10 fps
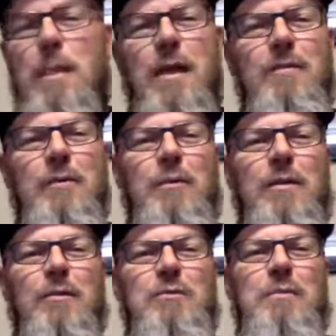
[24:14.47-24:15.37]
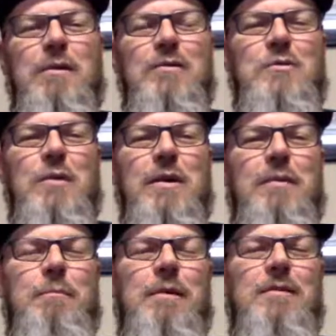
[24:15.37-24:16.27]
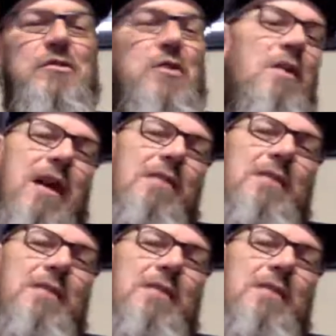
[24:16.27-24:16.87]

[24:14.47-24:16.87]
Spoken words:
Every one of those buggers went. But so I don't have